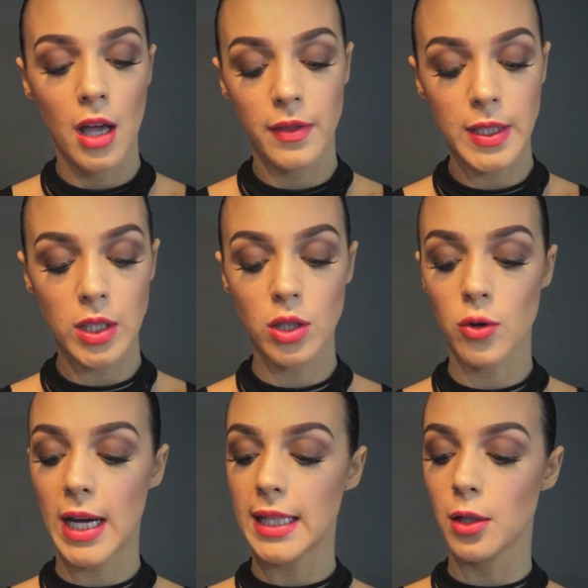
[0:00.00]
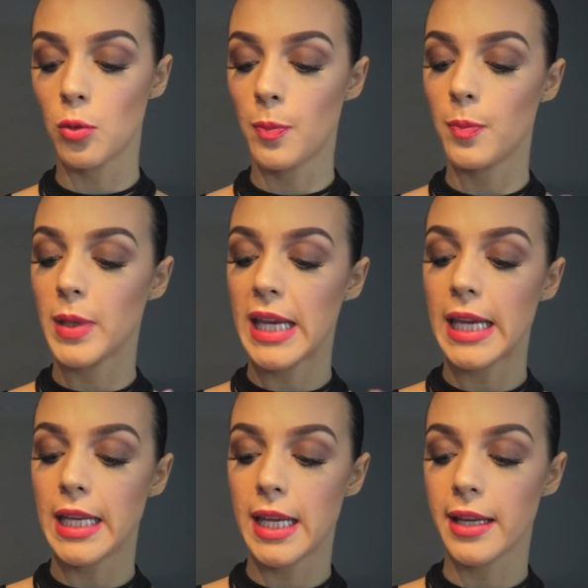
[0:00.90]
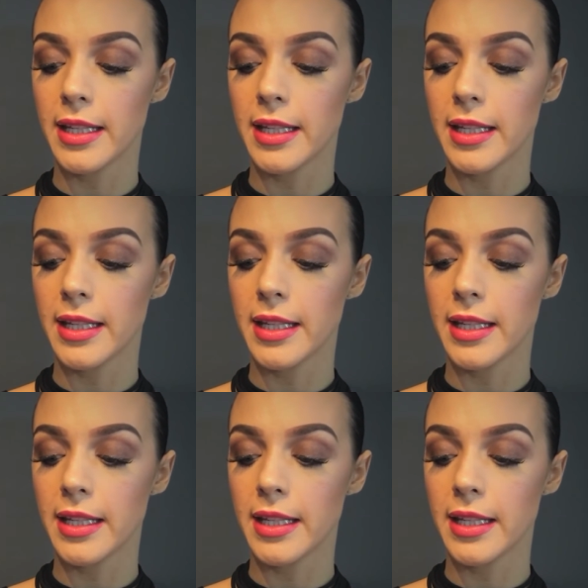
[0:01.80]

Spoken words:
This is a great little kit here.